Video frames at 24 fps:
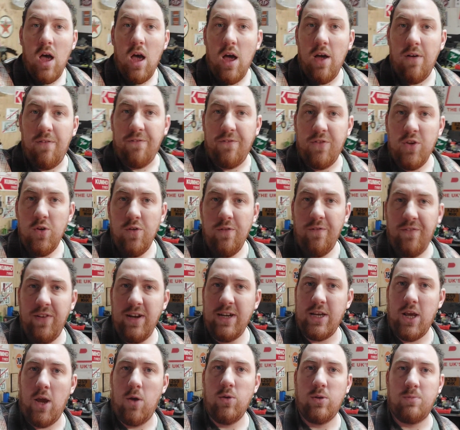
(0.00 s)
A few
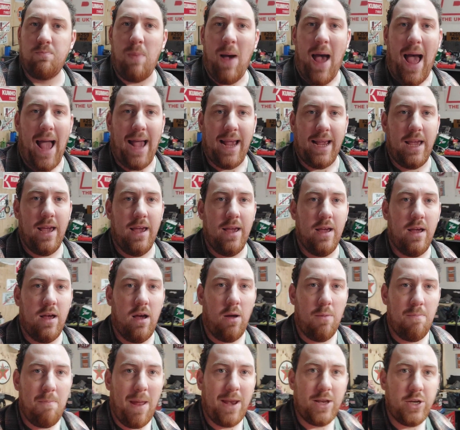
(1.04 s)
videos back, I
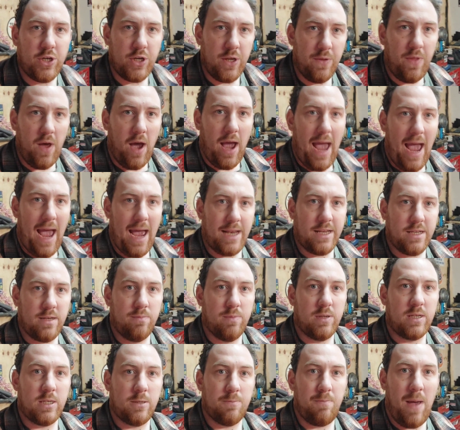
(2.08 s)
mentioned that I had some
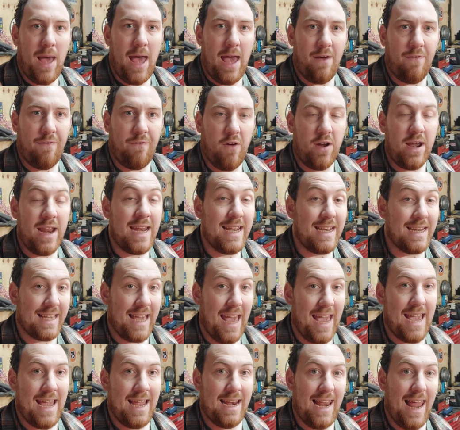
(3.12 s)
spare front
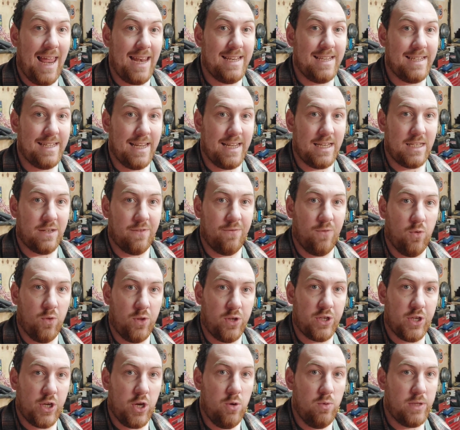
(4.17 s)
indicator lenses for the
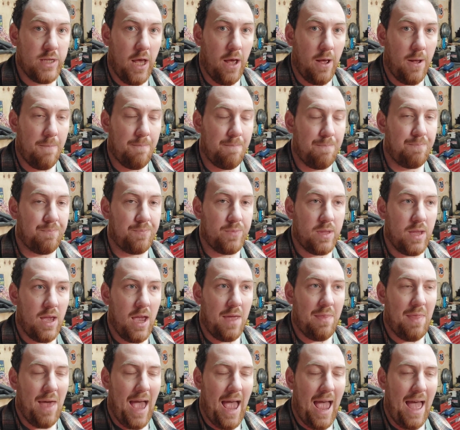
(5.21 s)
scooter.
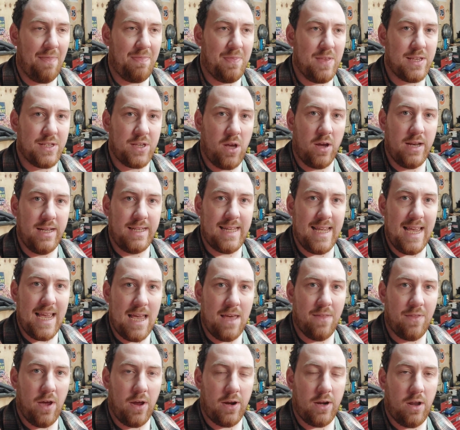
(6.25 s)
and I had this
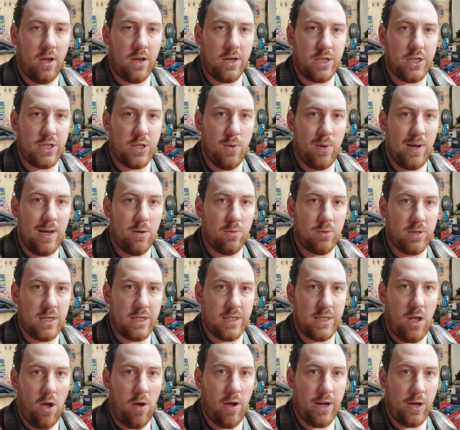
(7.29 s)
idea that I'd like to do a little
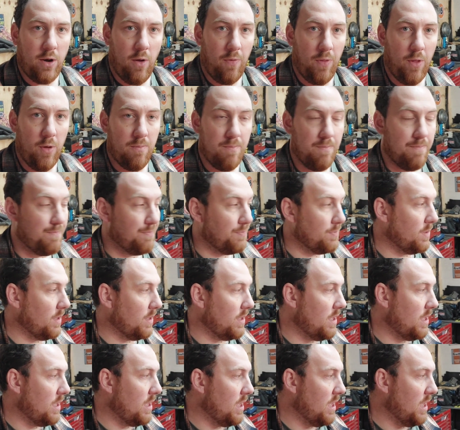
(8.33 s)
design on them
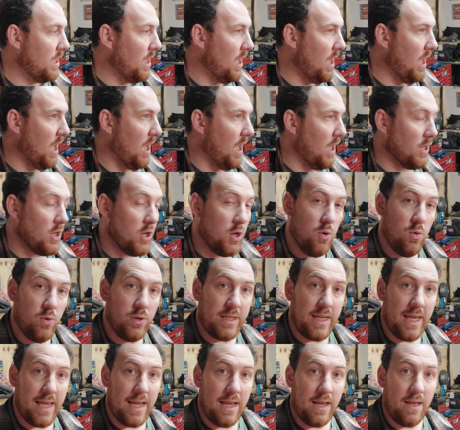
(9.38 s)

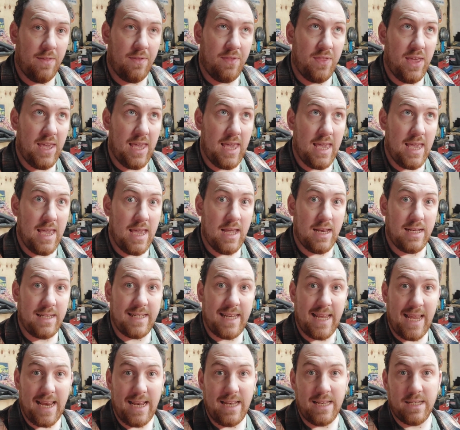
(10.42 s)
using the
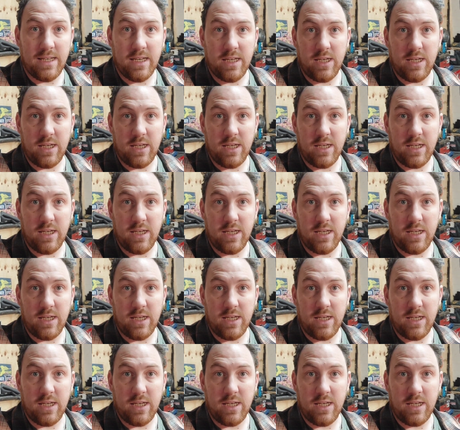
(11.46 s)
tint